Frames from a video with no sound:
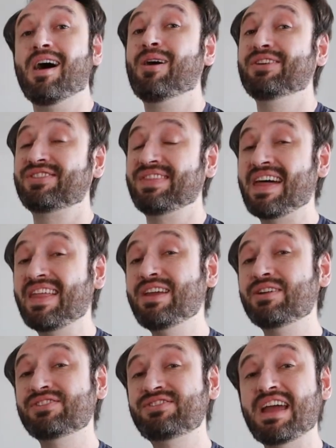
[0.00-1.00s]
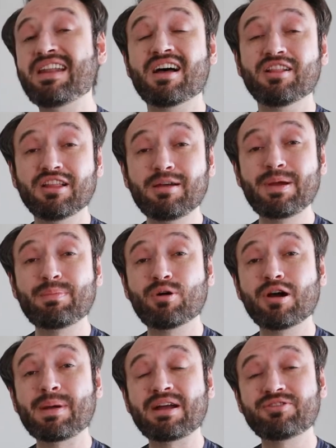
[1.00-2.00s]
All right, so now that you understand a little bit
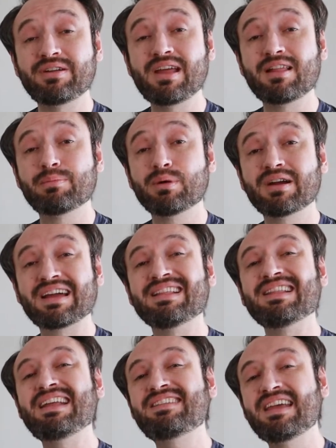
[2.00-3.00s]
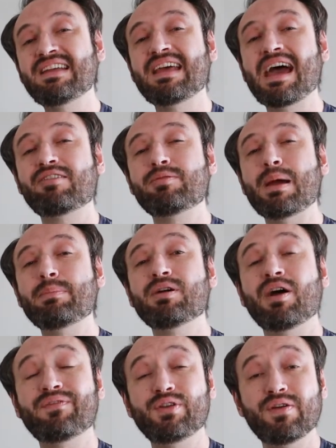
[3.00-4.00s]
more about Trendelenburg, let's get into how to
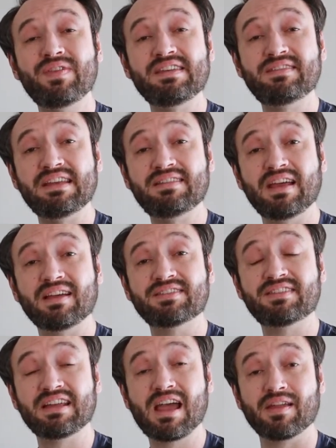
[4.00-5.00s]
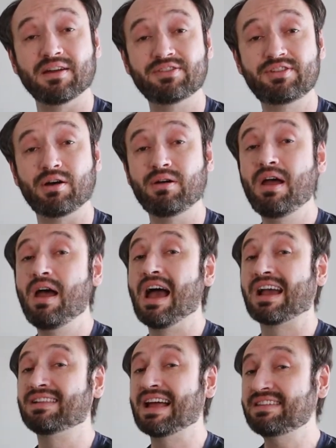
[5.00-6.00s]
remember a few of these details together. So
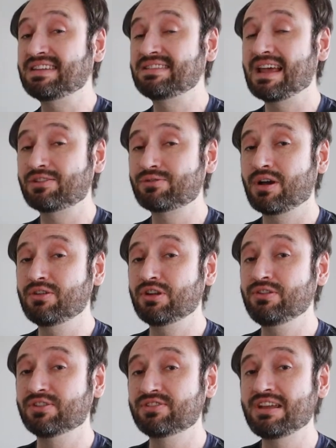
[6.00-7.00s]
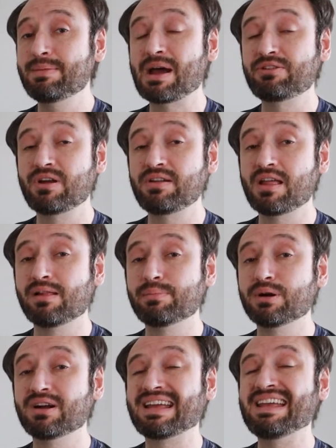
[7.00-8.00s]
a classic test question you'll see about
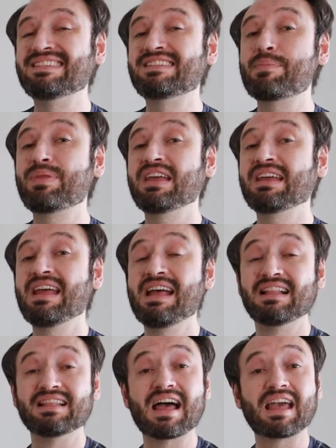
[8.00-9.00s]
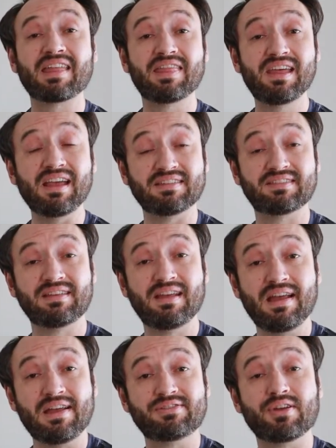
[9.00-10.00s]
Trendelenburg is something like this.
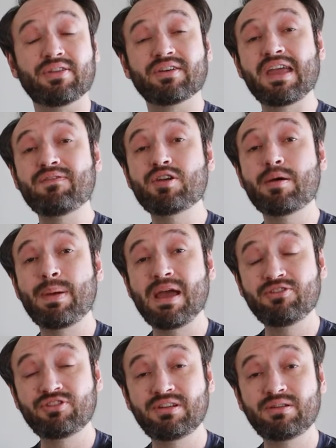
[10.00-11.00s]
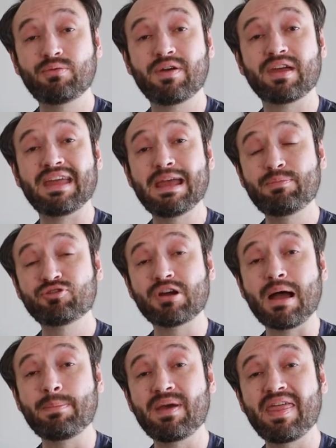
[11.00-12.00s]
So they'll give you a patient with a hip
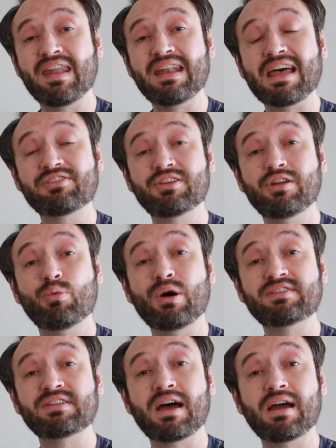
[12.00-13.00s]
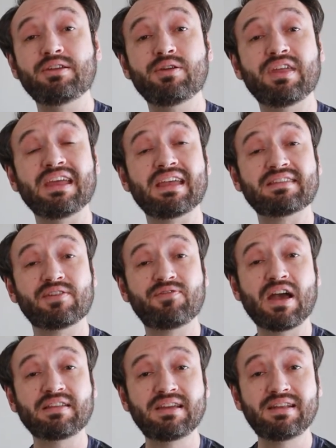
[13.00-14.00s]
drop and then ask you what side you think is
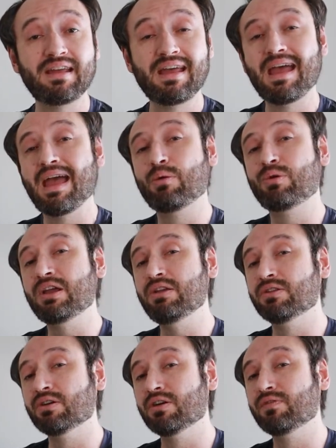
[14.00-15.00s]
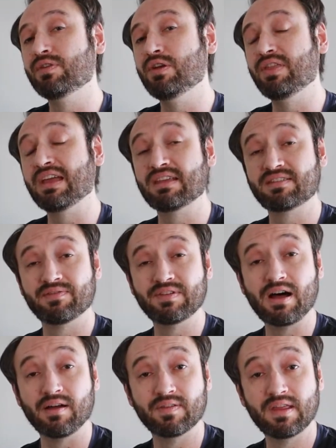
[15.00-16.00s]
affected and what nerve you think is
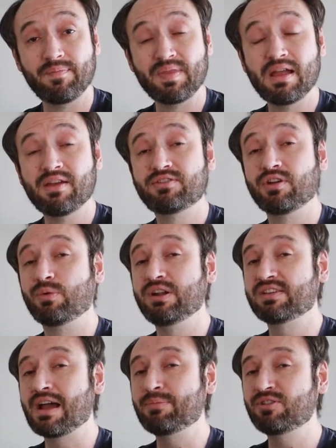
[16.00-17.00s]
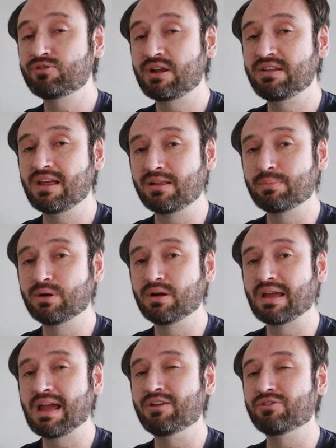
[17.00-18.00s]
involved. So when it comes to
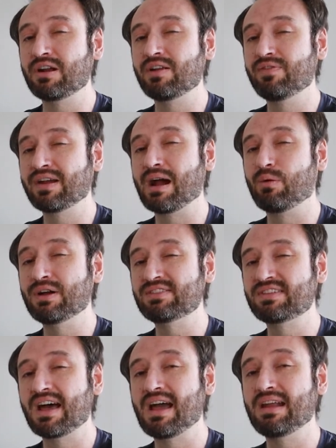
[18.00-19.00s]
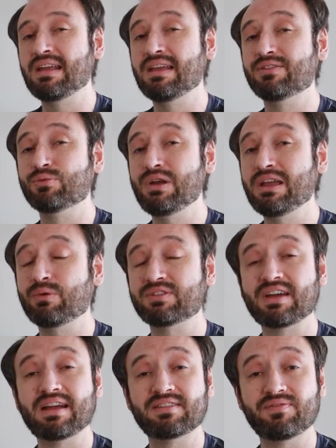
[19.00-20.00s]
Trendelenburg and you're trying to figure out what side is weak, what
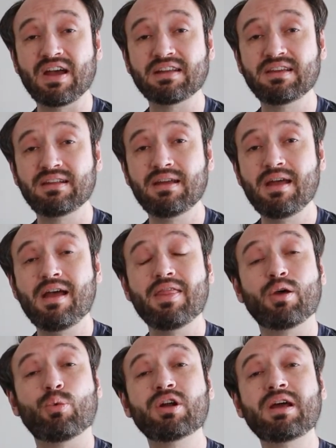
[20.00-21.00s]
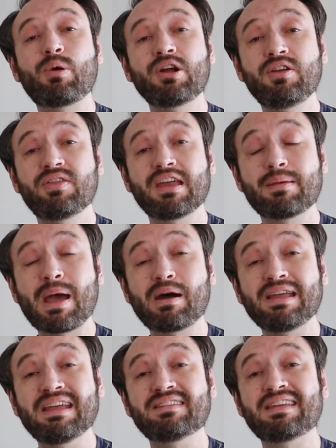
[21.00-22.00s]
side is affected, the word I want you to think
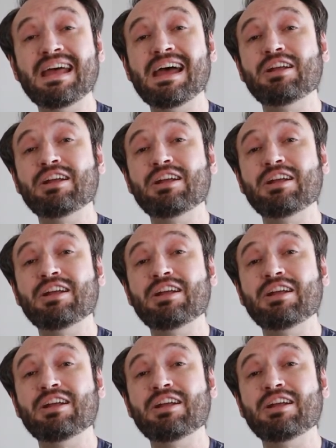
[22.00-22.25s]
about is